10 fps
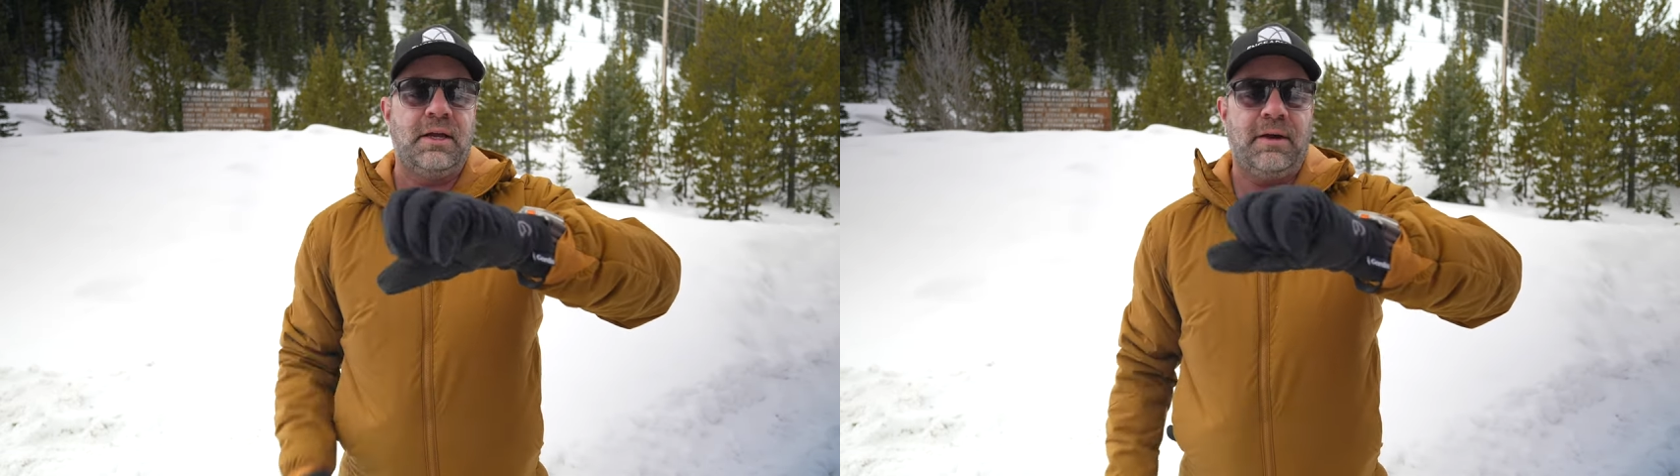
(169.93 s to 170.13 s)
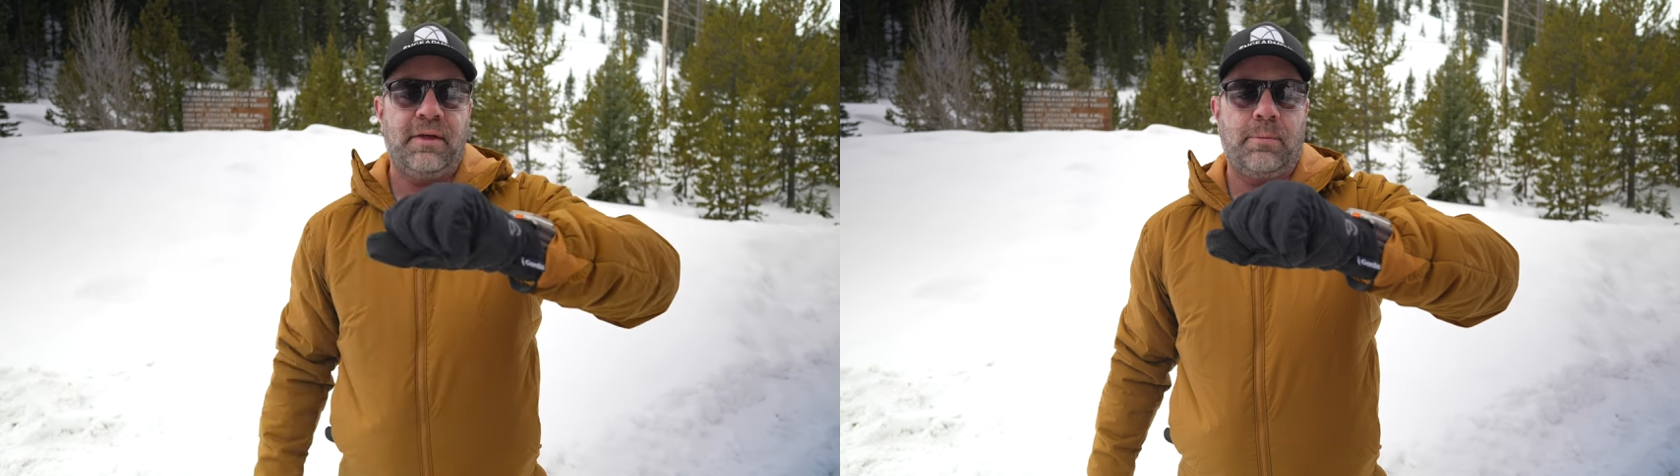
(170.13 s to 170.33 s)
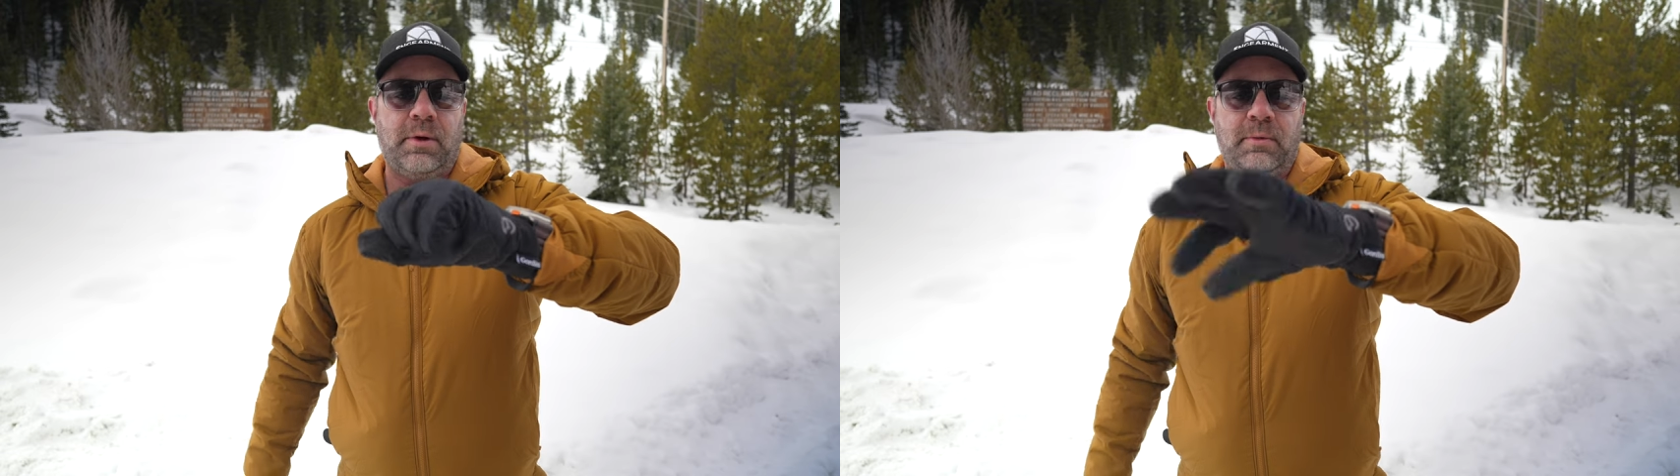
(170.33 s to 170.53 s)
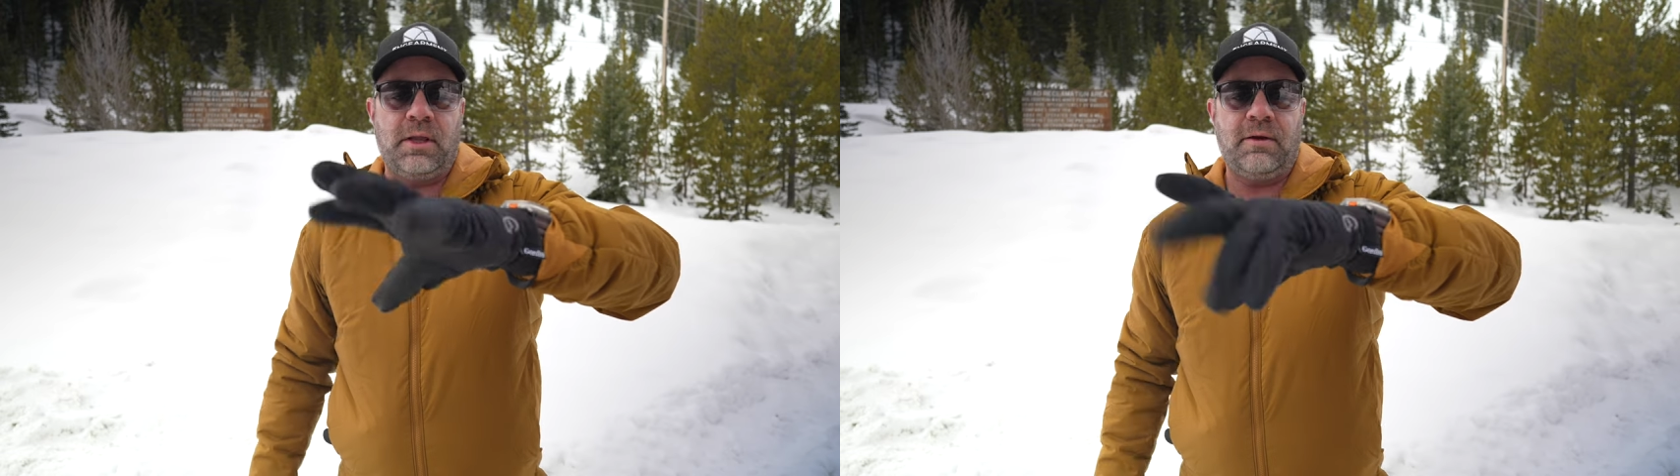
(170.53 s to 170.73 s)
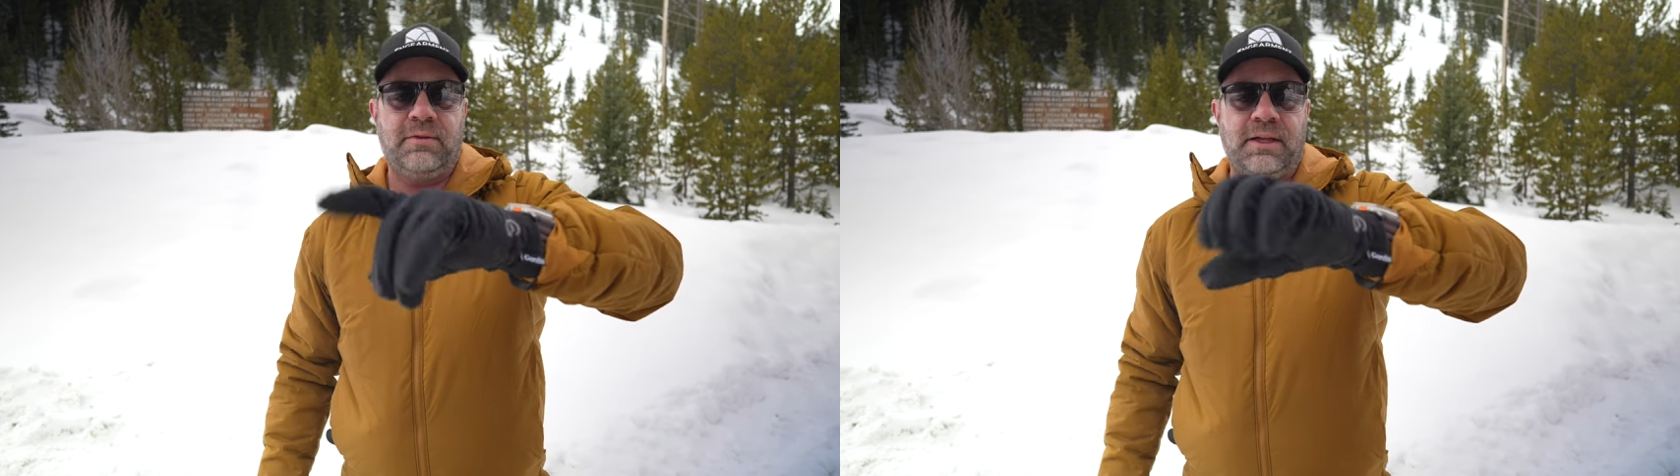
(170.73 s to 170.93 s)
of that
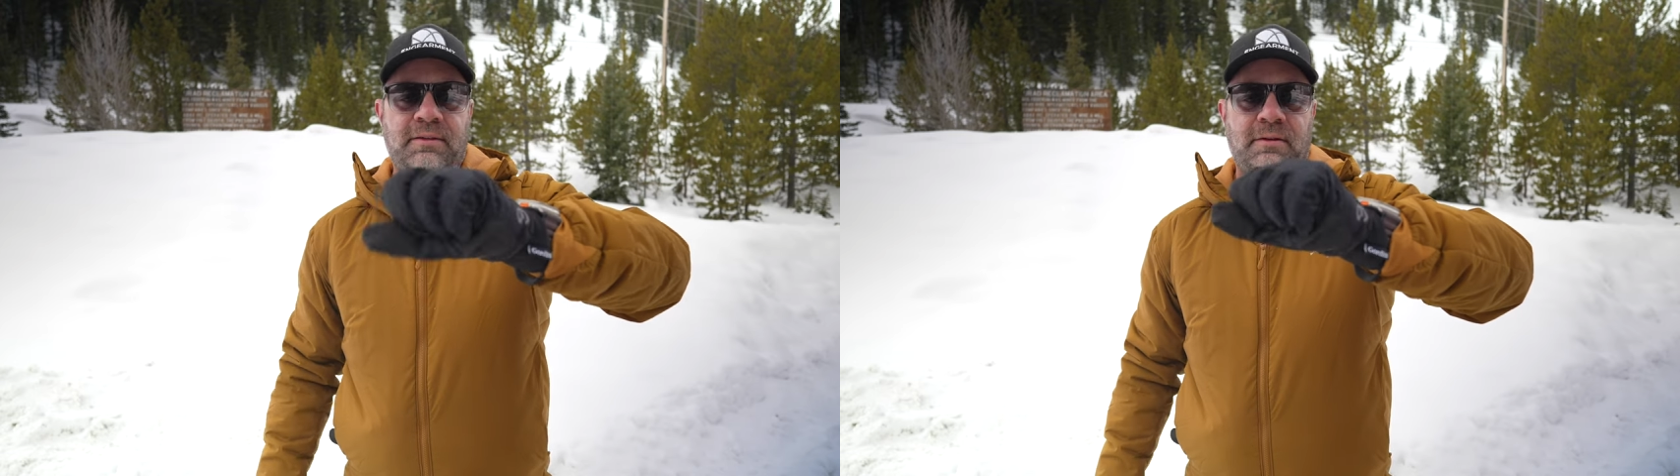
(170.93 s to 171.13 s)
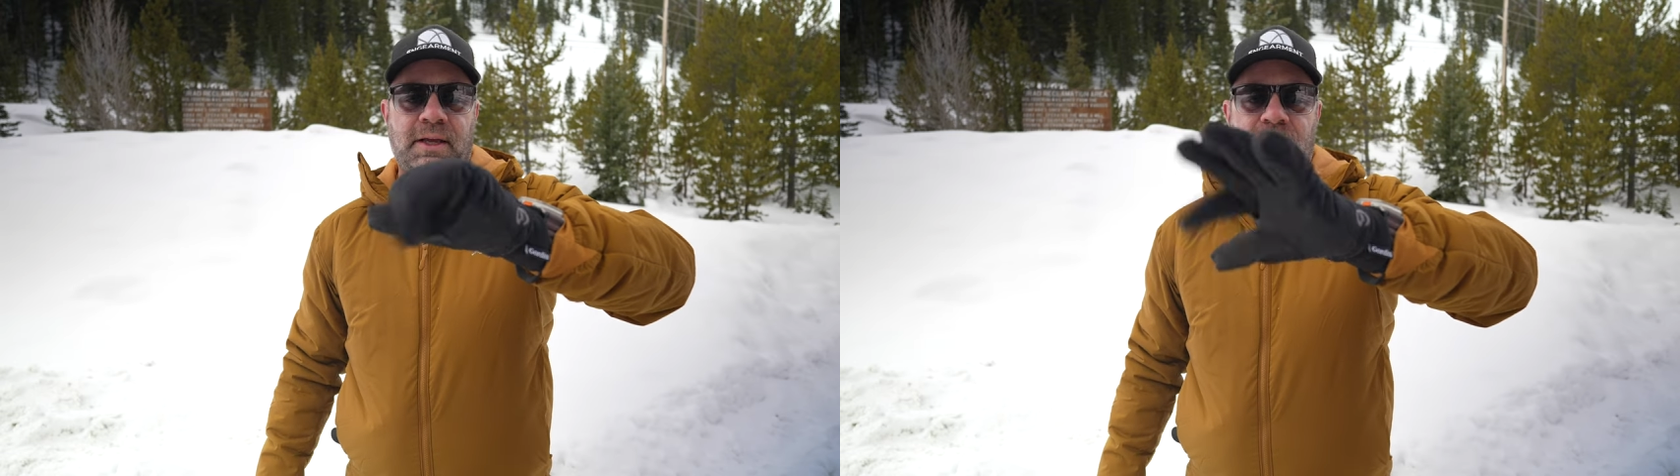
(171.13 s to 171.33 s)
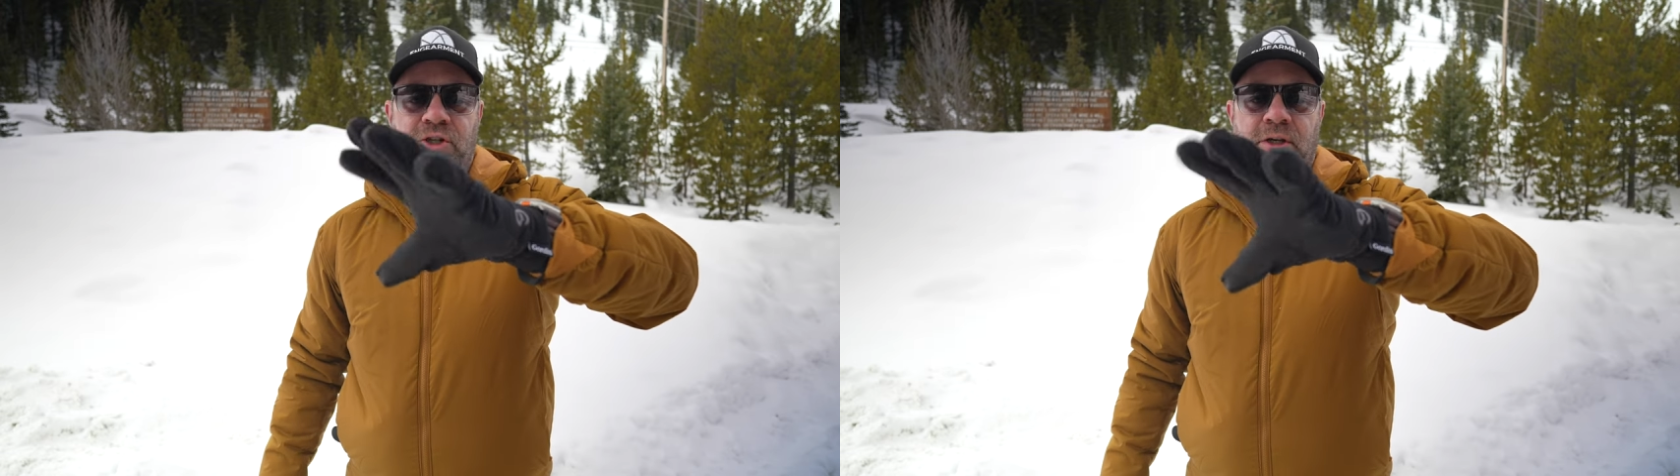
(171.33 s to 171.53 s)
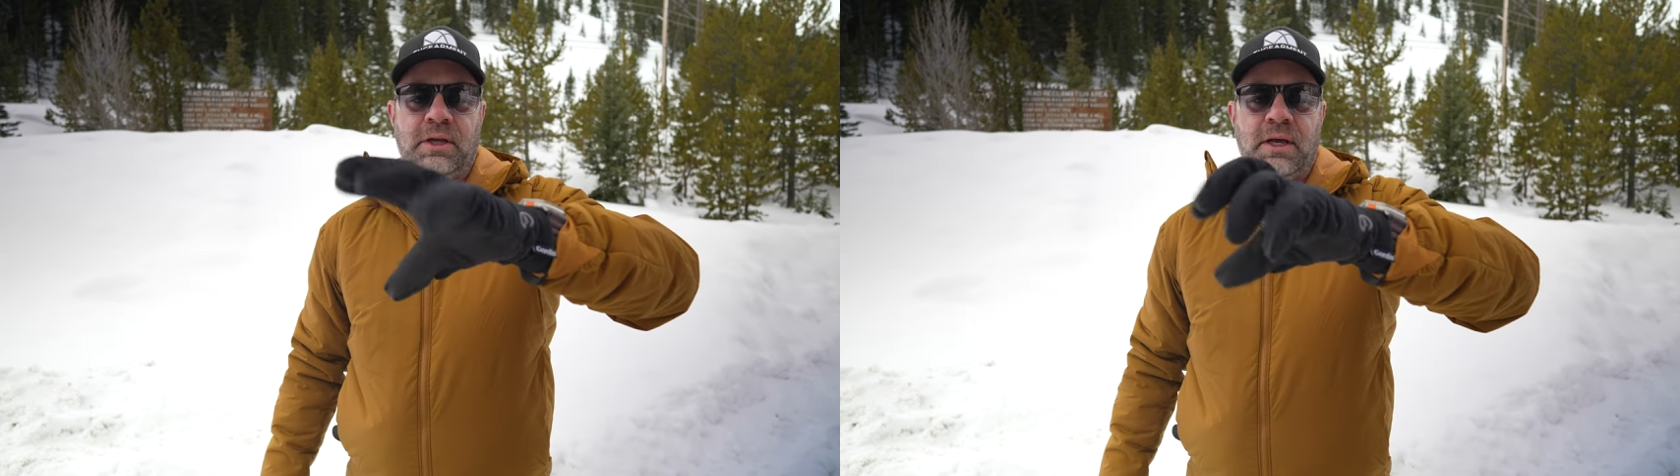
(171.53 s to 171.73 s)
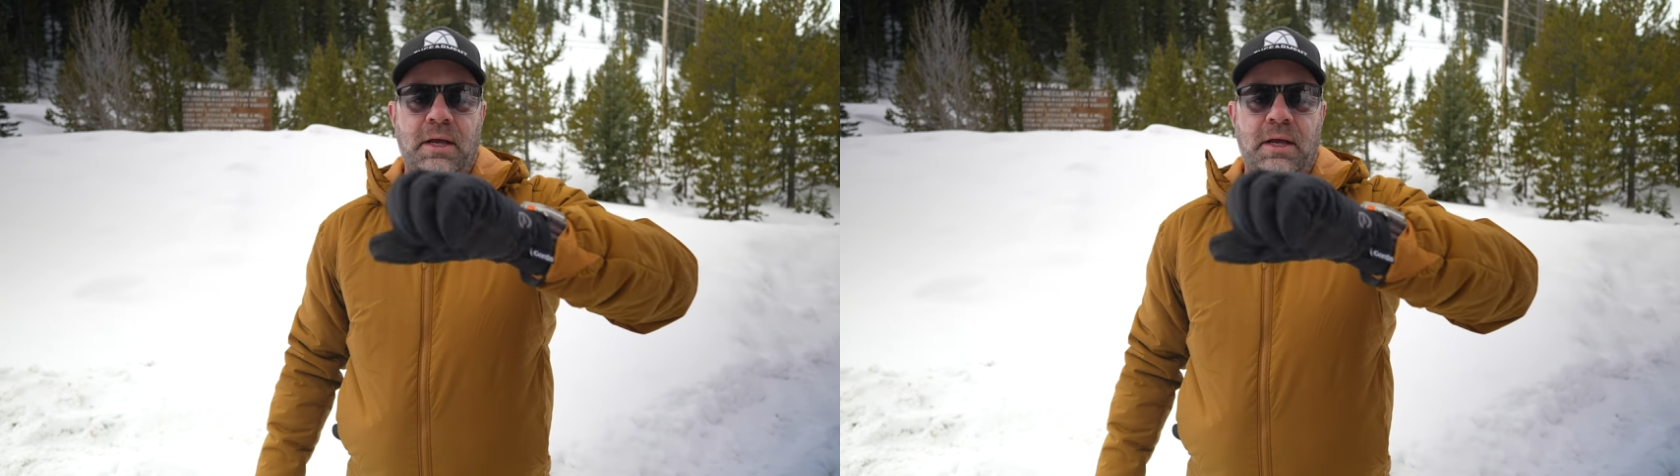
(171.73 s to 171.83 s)
Primaloft insulation,